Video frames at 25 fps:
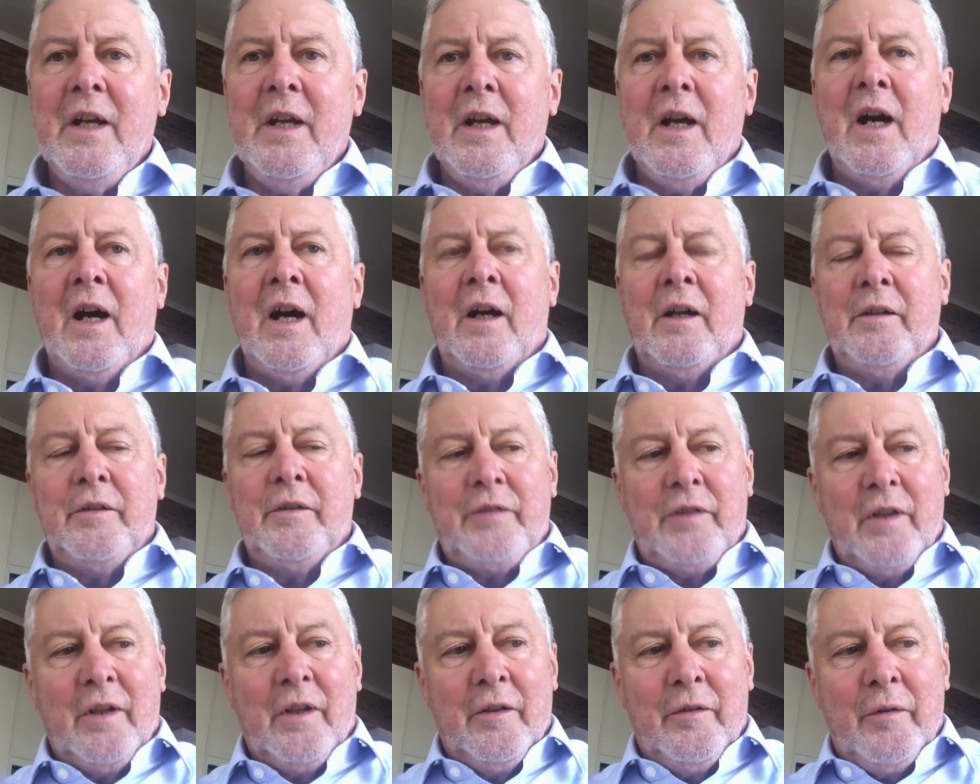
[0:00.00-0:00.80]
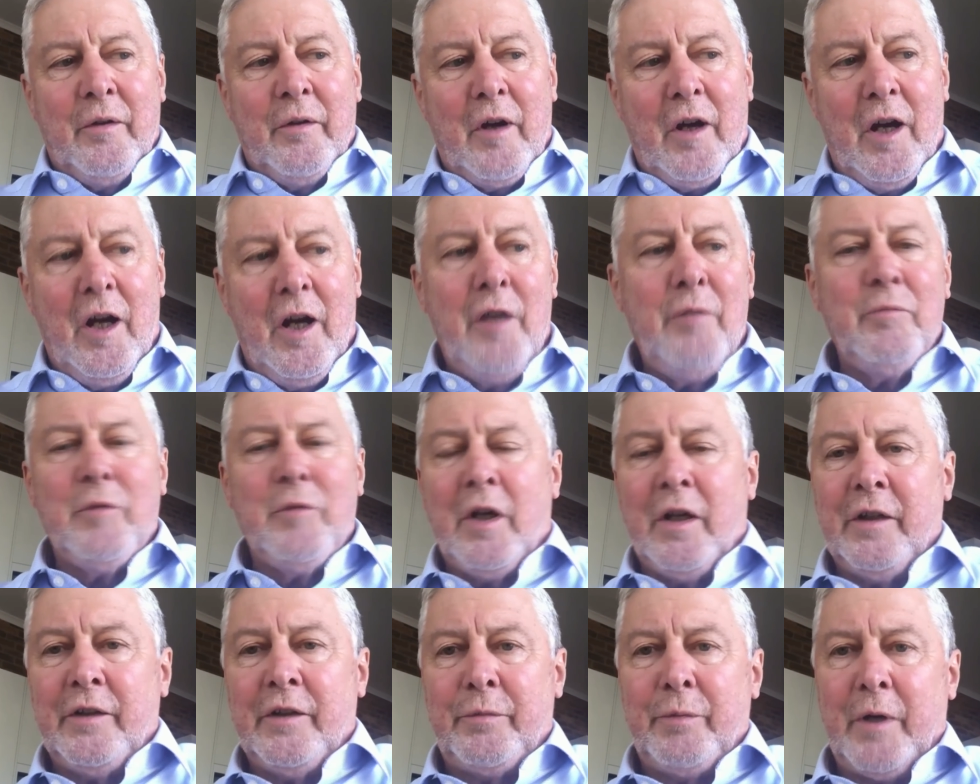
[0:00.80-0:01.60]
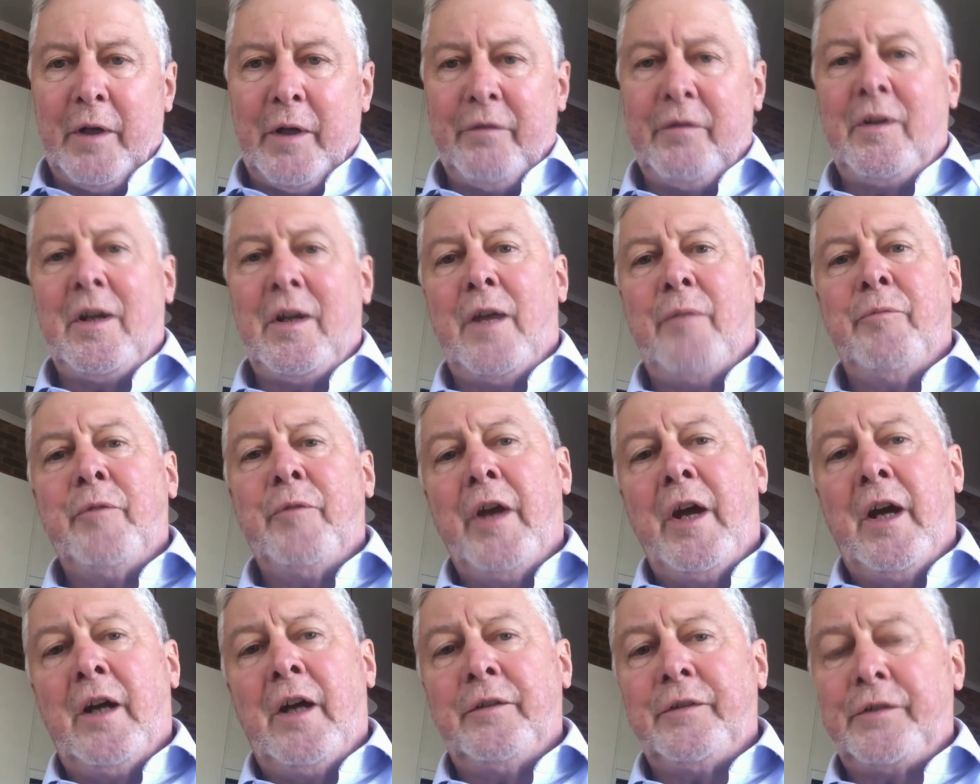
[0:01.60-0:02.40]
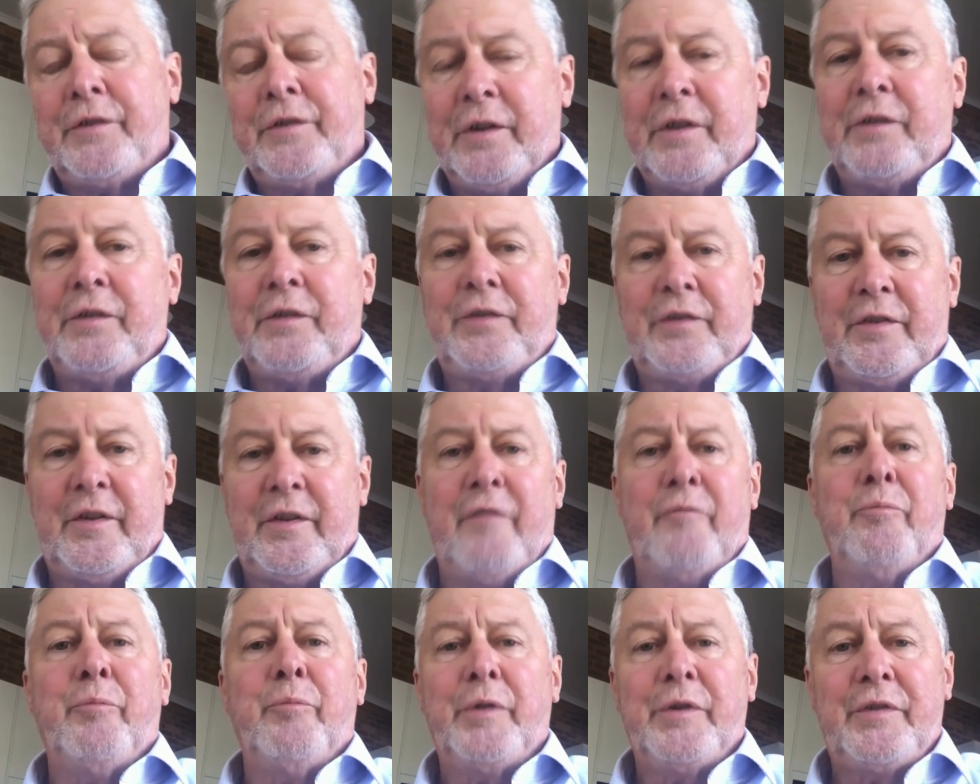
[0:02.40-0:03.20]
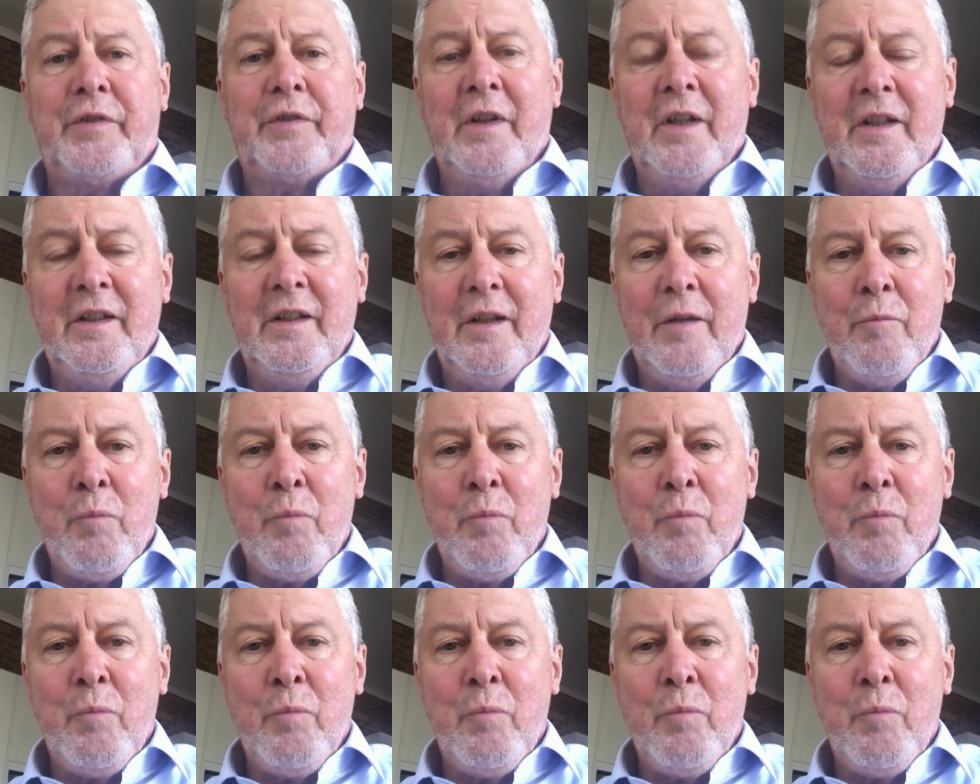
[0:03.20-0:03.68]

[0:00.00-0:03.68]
Uh, so home loans might have come down 6 7%.